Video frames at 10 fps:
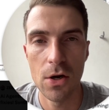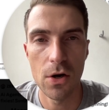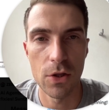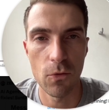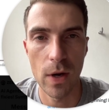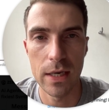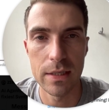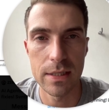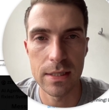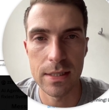On the right,
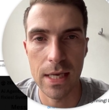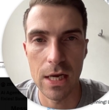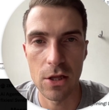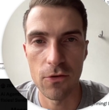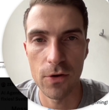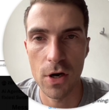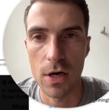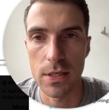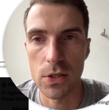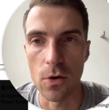this is a scale of
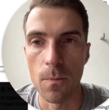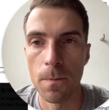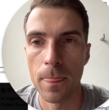cost. So